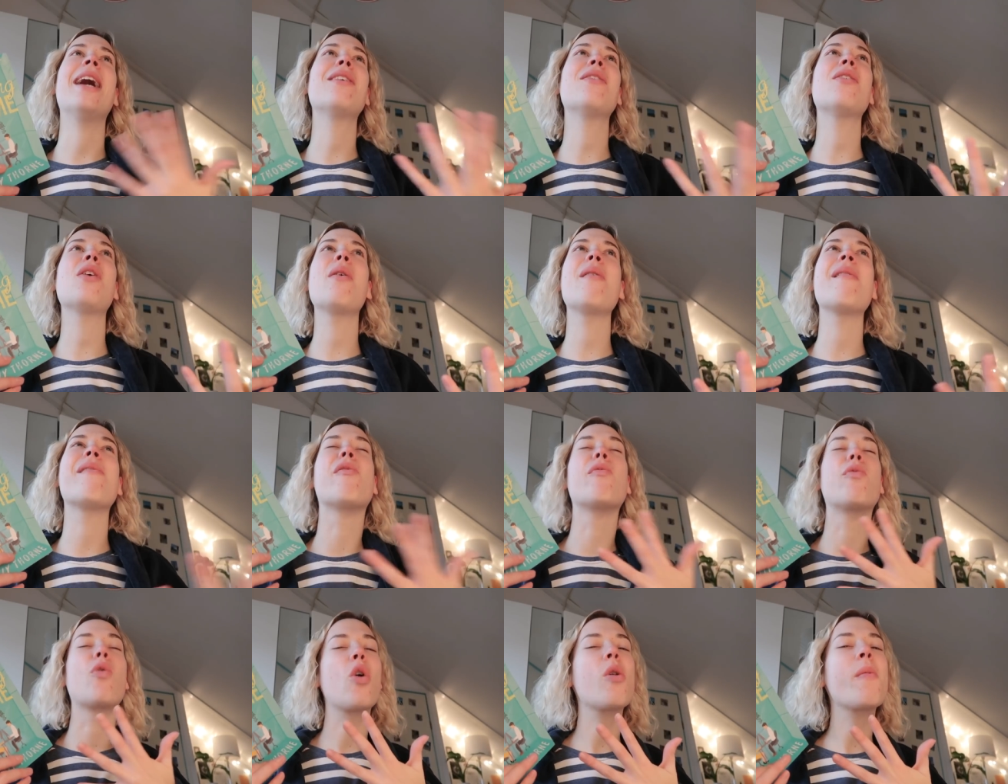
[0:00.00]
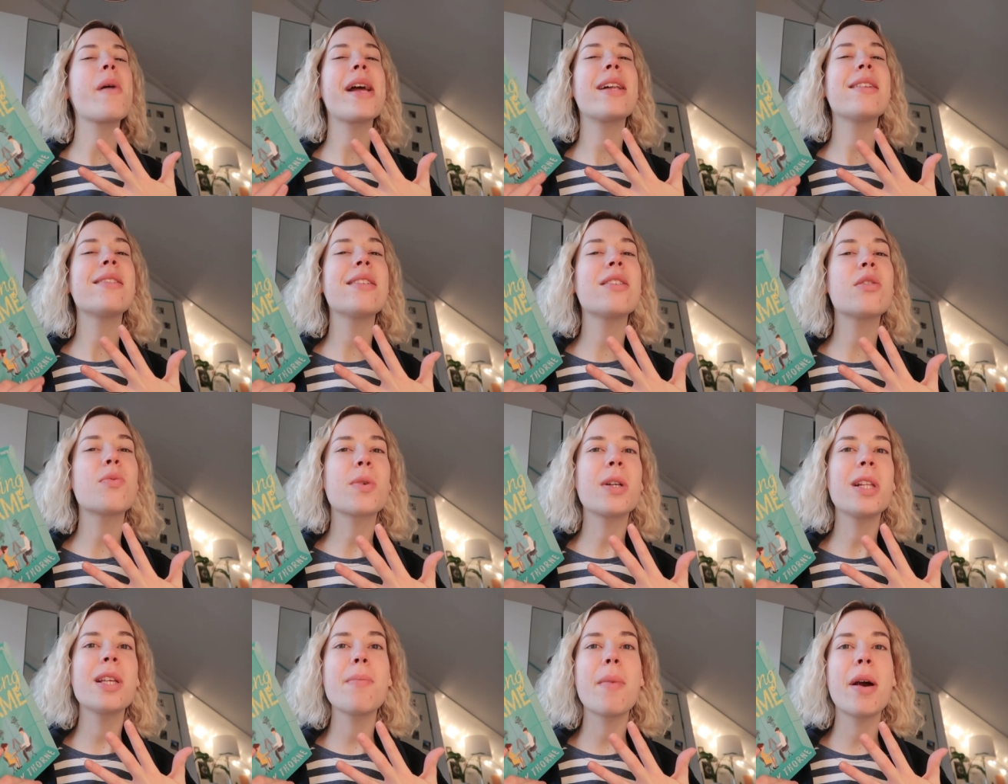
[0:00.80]
i don't know if romance is
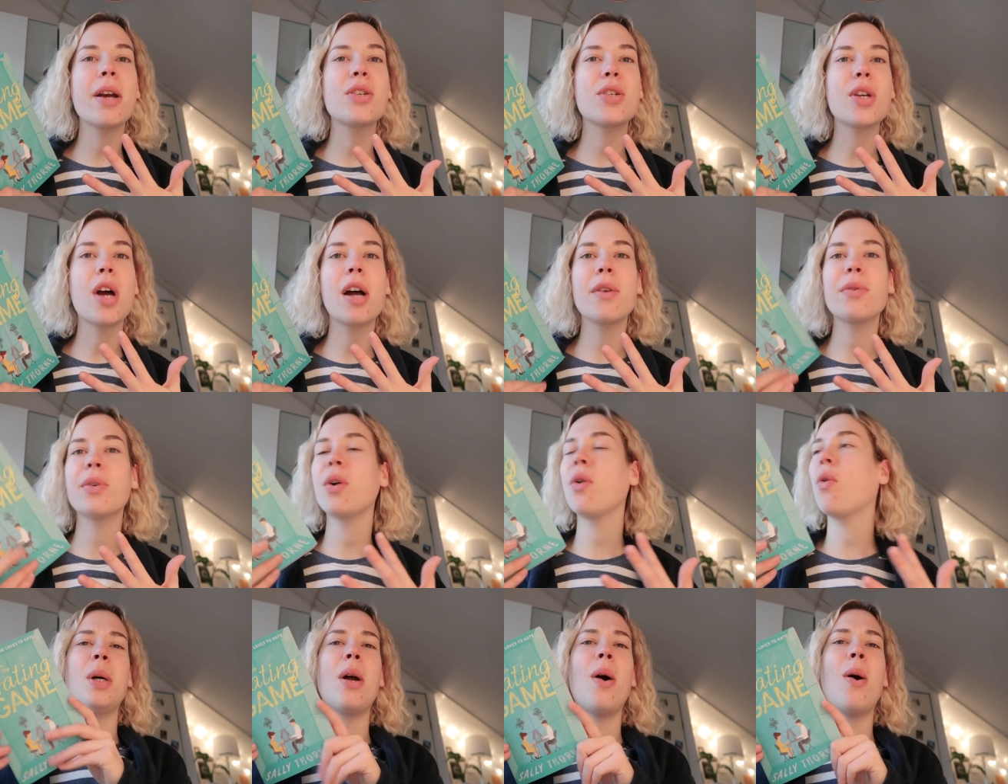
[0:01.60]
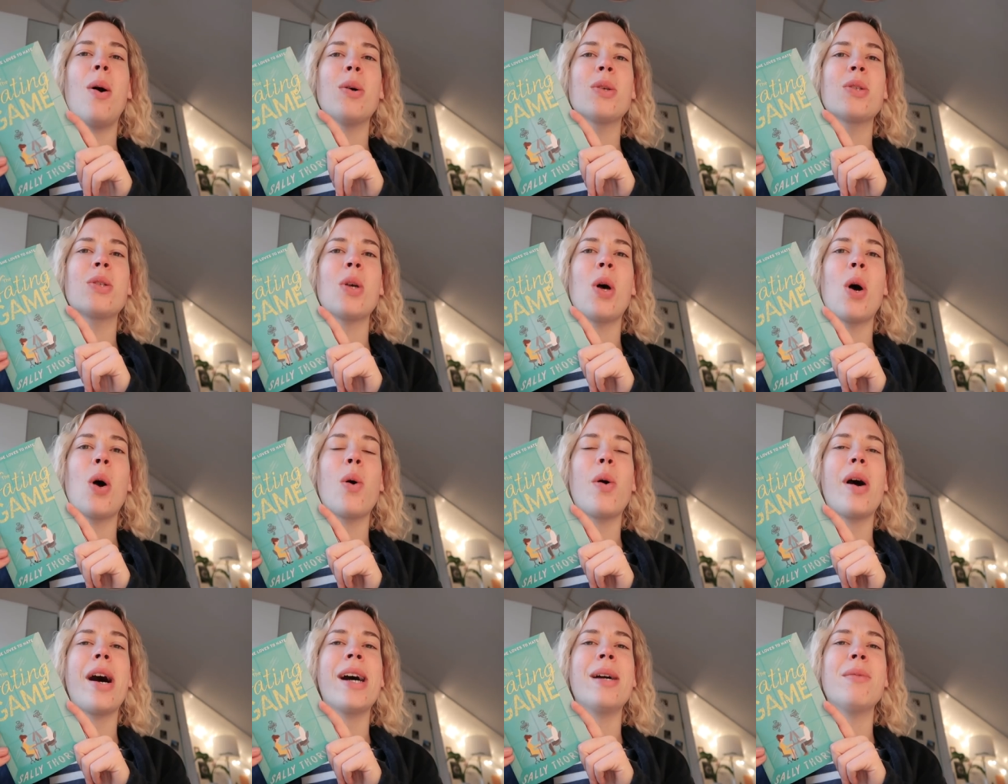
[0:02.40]
really my genre but
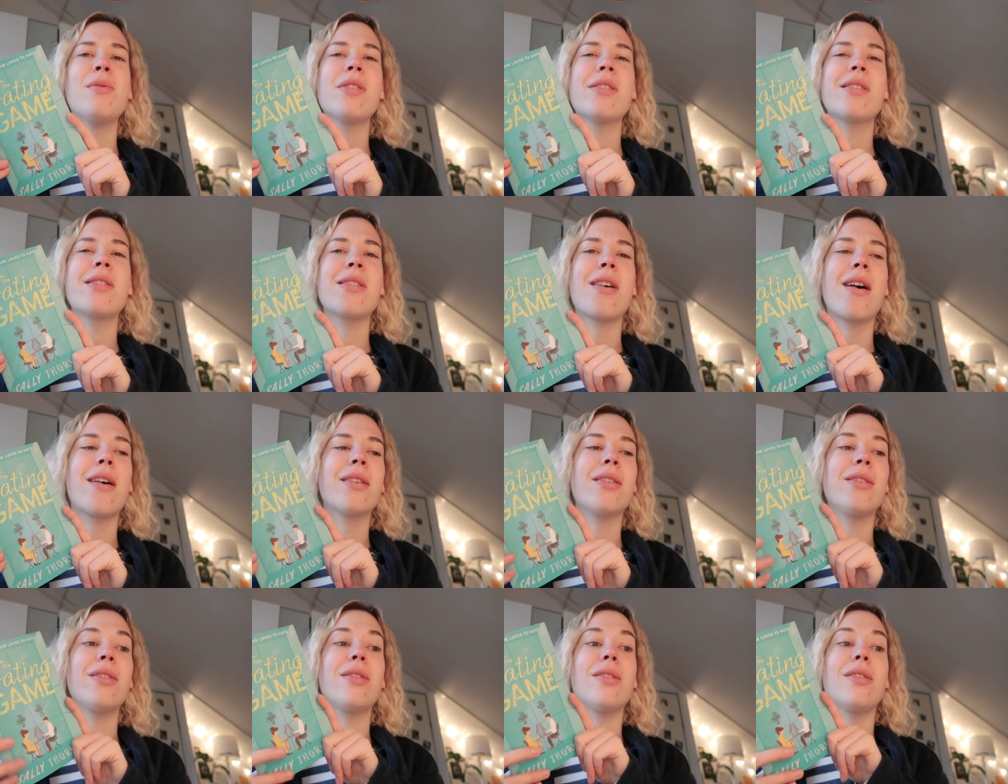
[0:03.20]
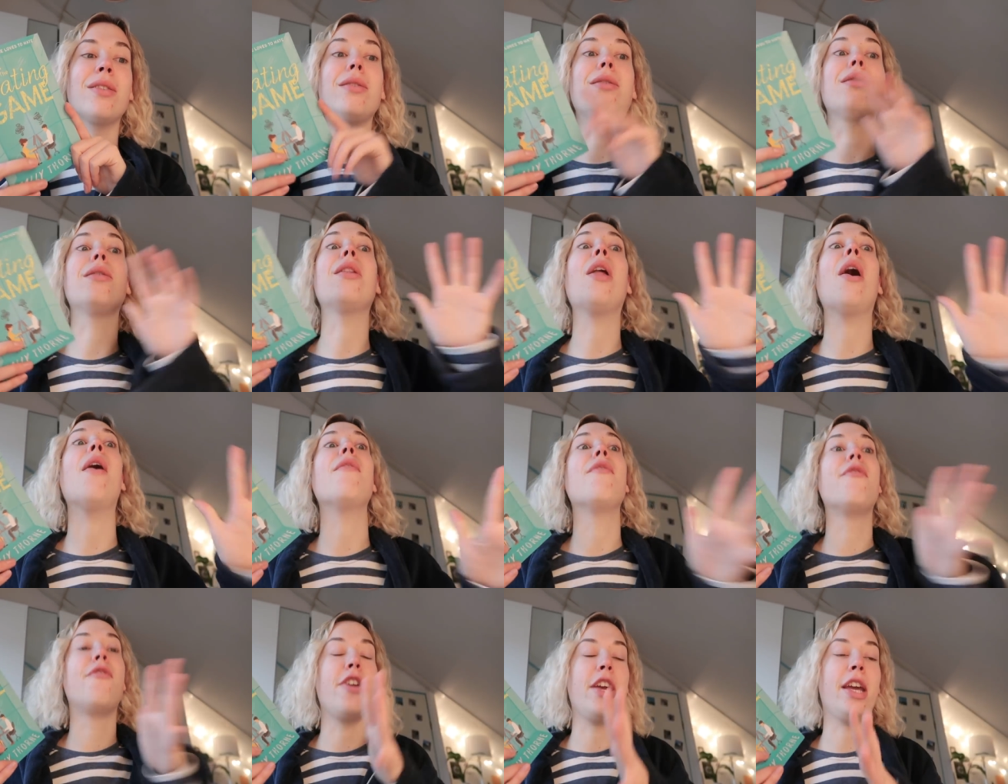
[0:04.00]
also i'm just not
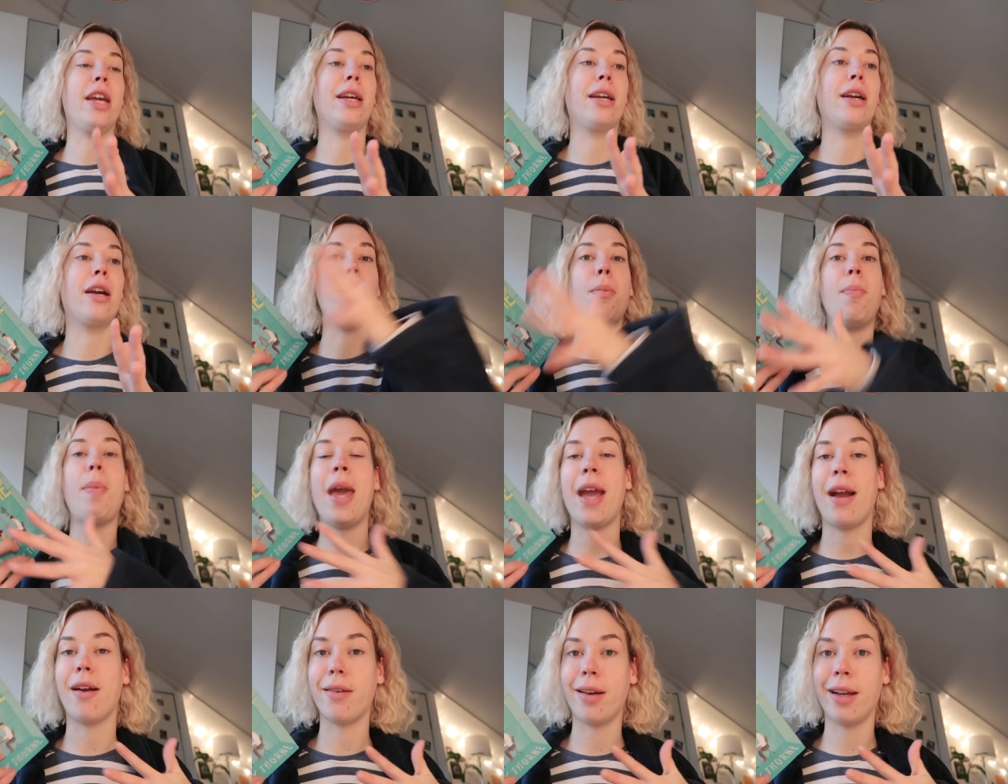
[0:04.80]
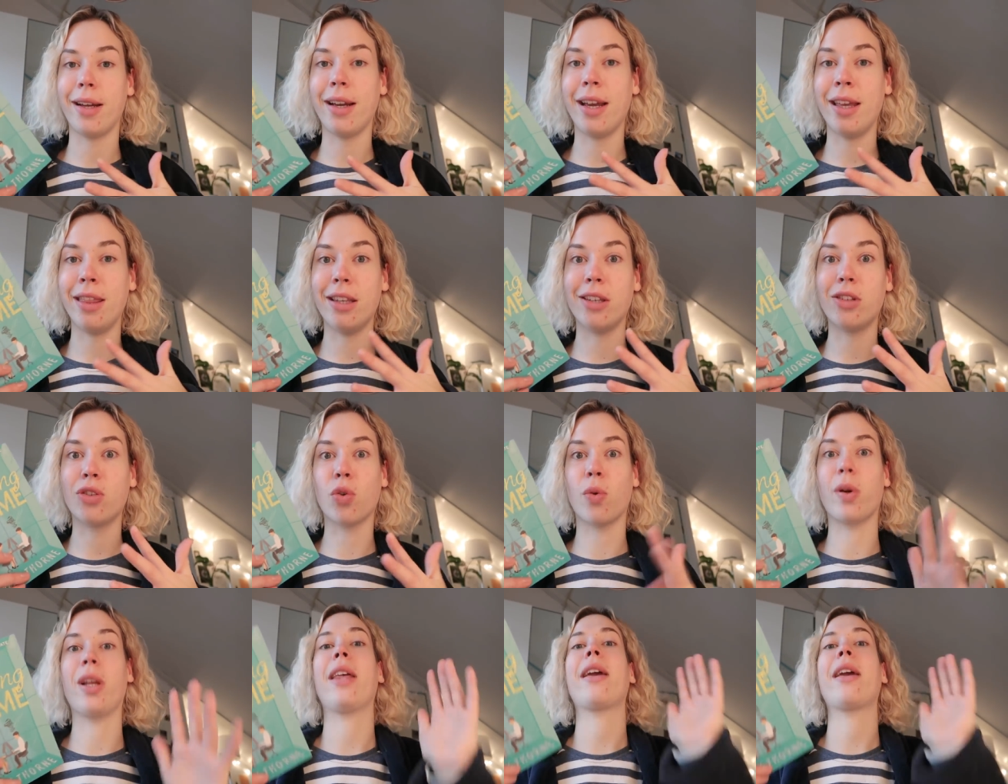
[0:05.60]
loving the pairing in the story.